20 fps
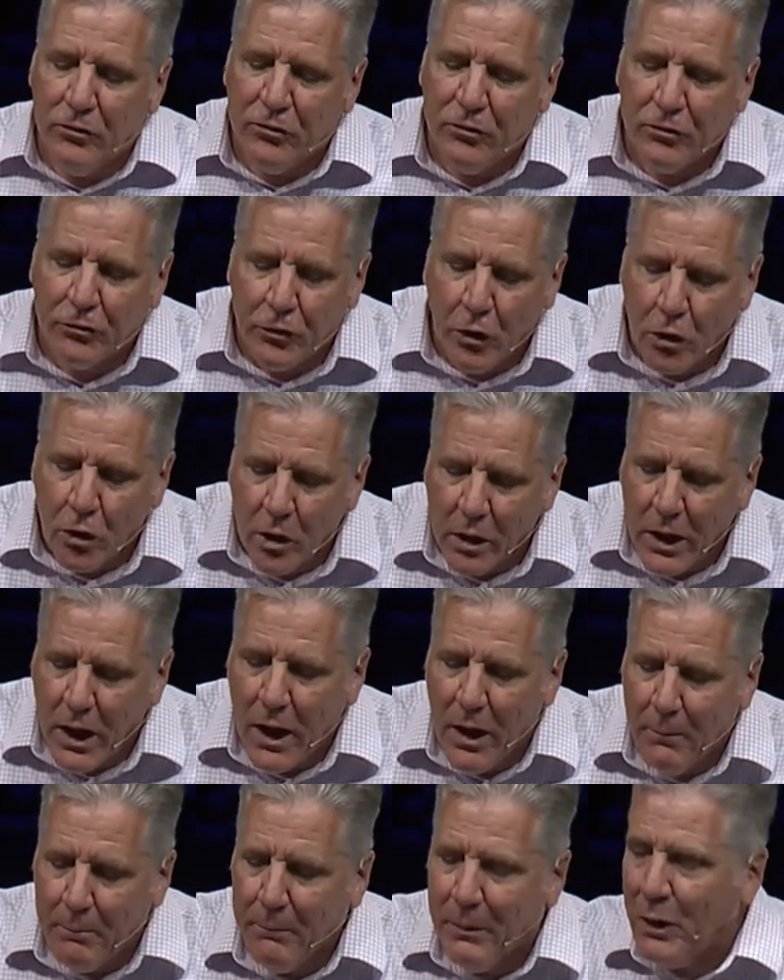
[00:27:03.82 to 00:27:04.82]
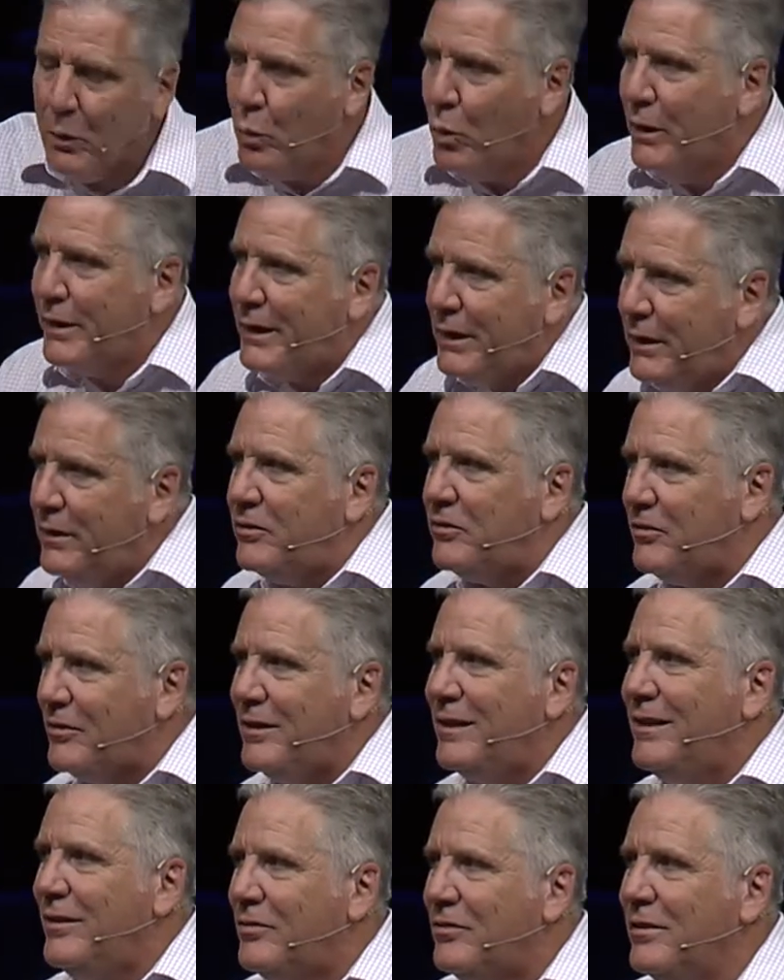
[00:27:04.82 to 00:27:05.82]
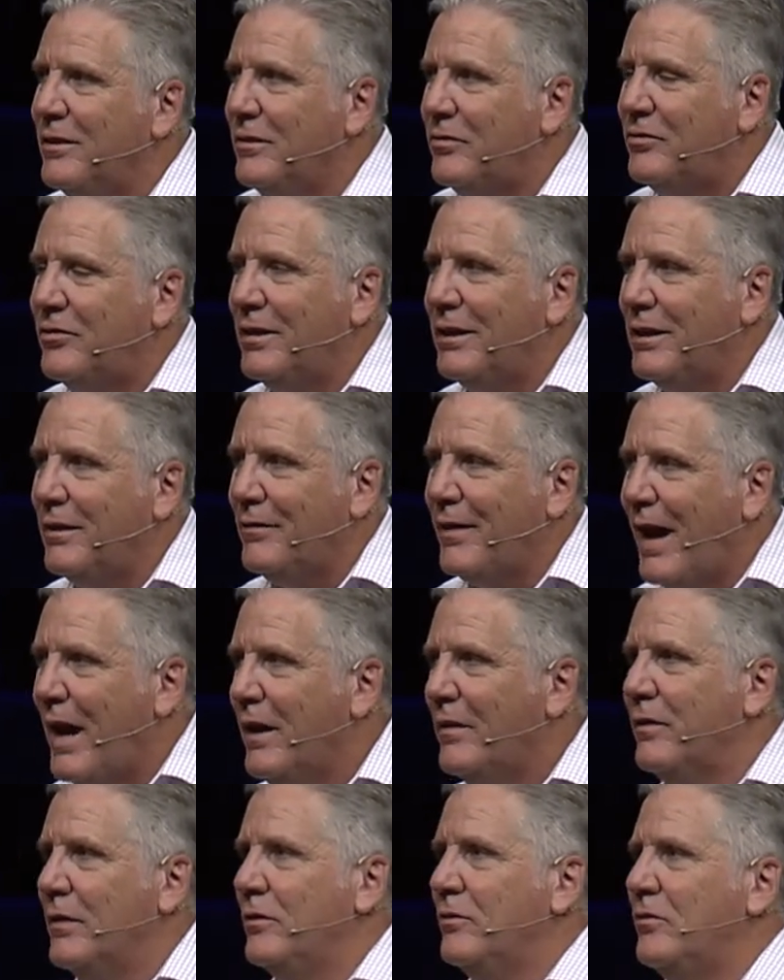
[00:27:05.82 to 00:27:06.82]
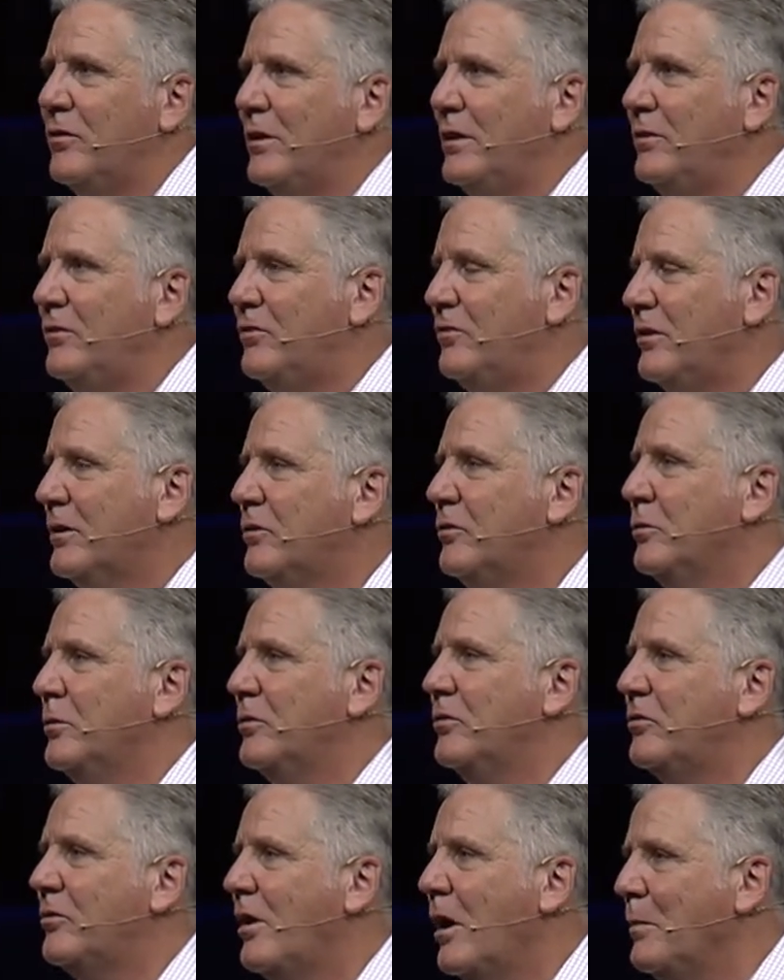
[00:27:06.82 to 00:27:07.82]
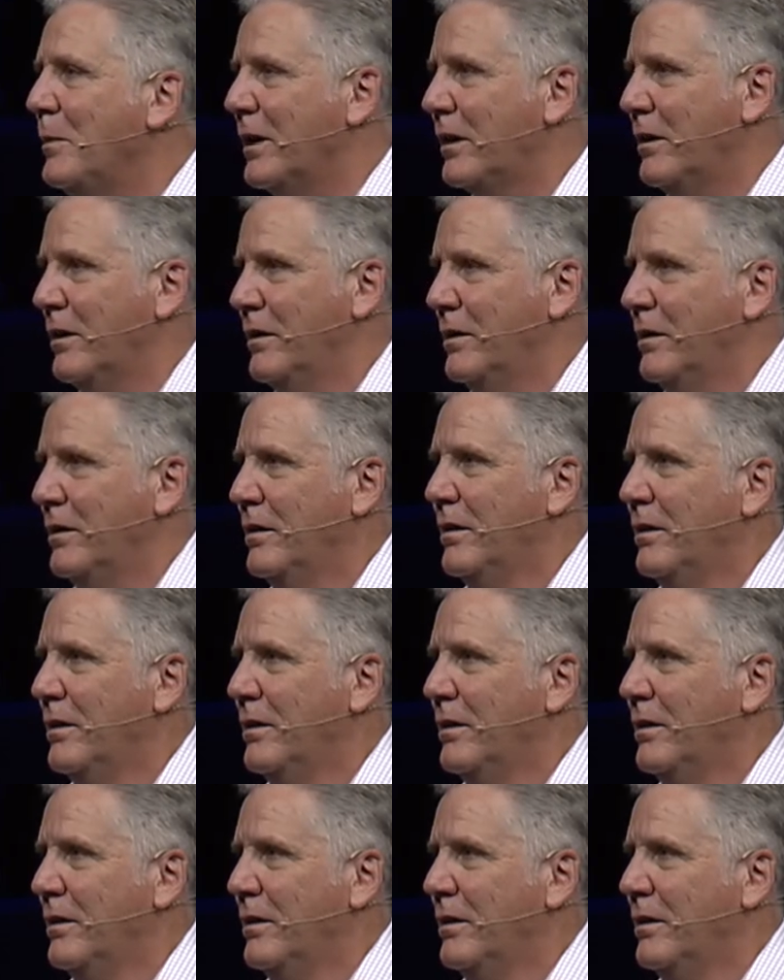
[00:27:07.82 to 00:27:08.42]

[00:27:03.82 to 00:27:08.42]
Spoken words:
stirred up by what he sees in the city of Athens that he's sick to his stomach.